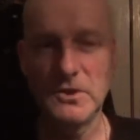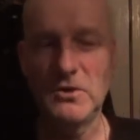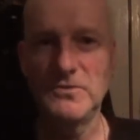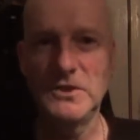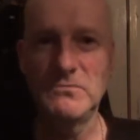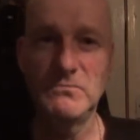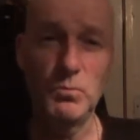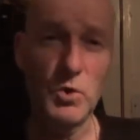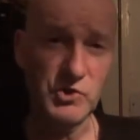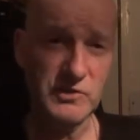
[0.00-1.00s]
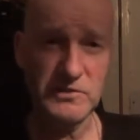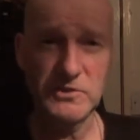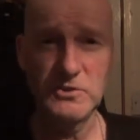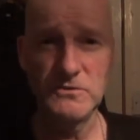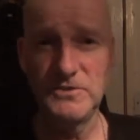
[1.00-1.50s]
a lot of you watch
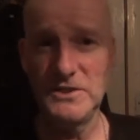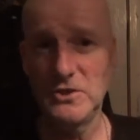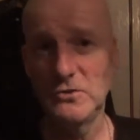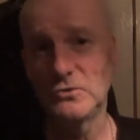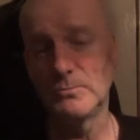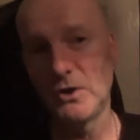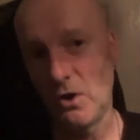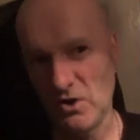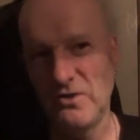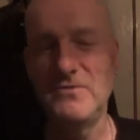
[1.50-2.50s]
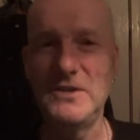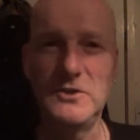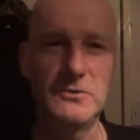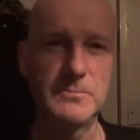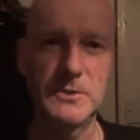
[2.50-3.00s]
certain videos but not other
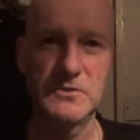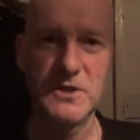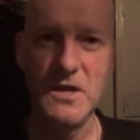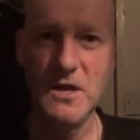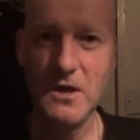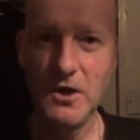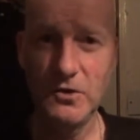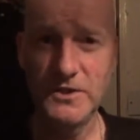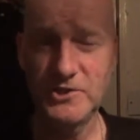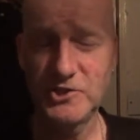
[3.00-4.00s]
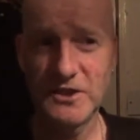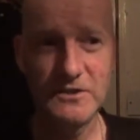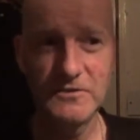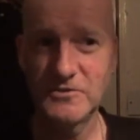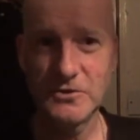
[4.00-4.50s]
videos, because on this
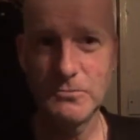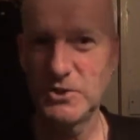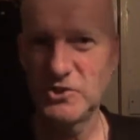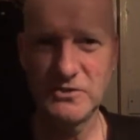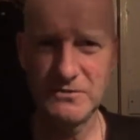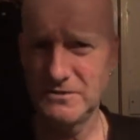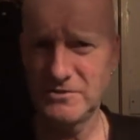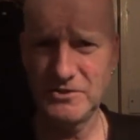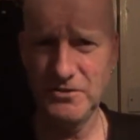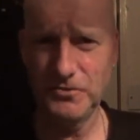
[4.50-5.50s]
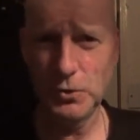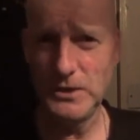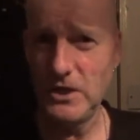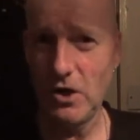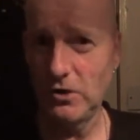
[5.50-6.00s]
channel there's so much stuff
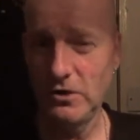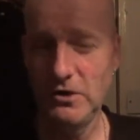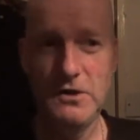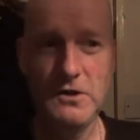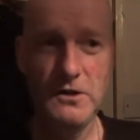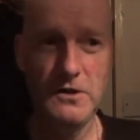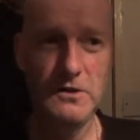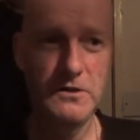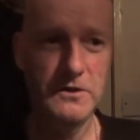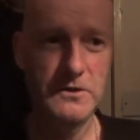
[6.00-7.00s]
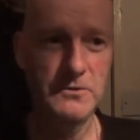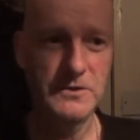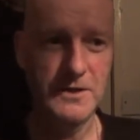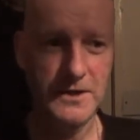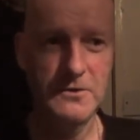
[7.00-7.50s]
going on, you know,
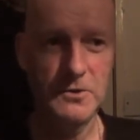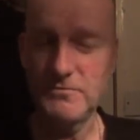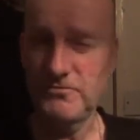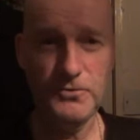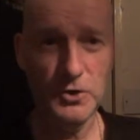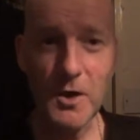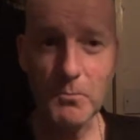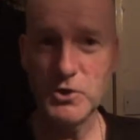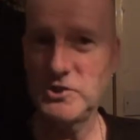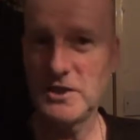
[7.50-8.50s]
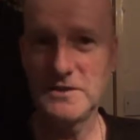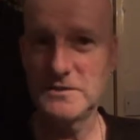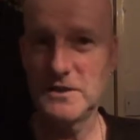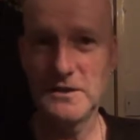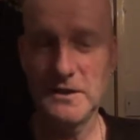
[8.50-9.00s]
that I know I fully
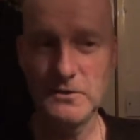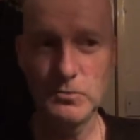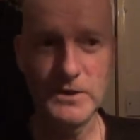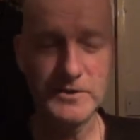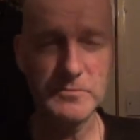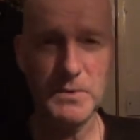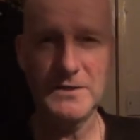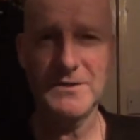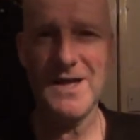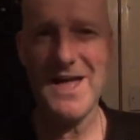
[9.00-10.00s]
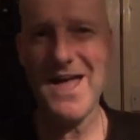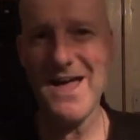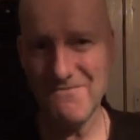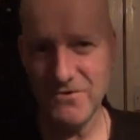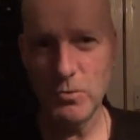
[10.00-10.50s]
appreciate it. I don't expect
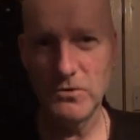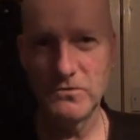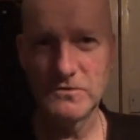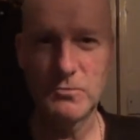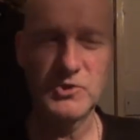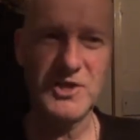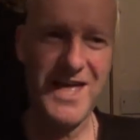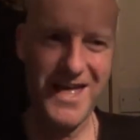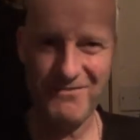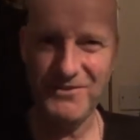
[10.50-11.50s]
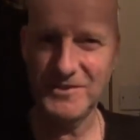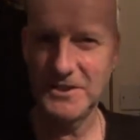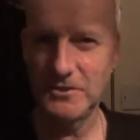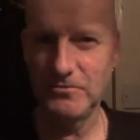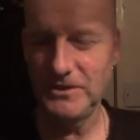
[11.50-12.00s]
everyone to watch every
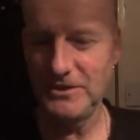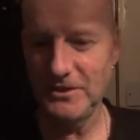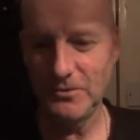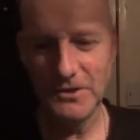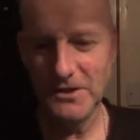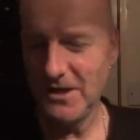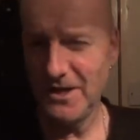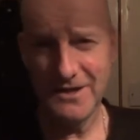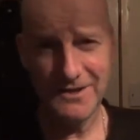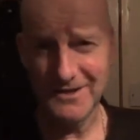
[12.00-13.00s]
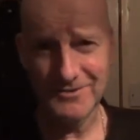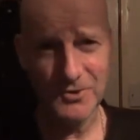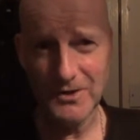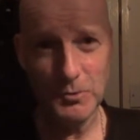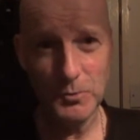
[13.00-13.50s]
single video,
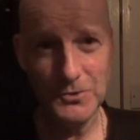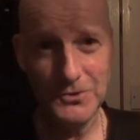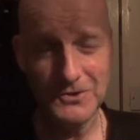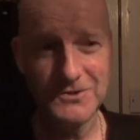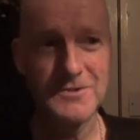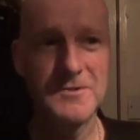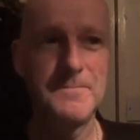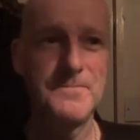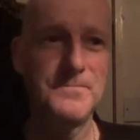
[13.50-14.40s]
that's not how it works,